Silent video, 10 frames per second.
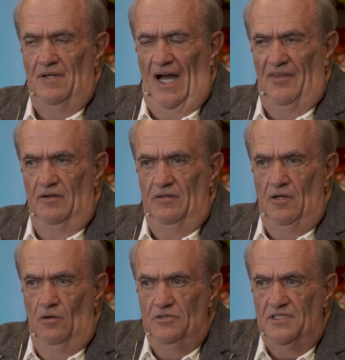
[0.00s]
either
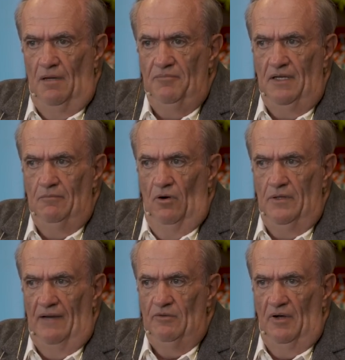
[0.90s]
knows something more
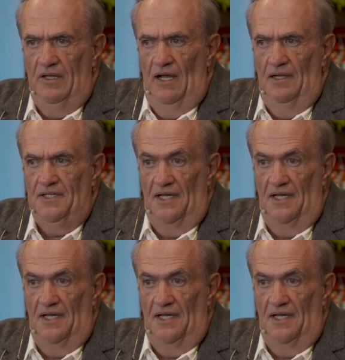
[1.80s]
than everybody else,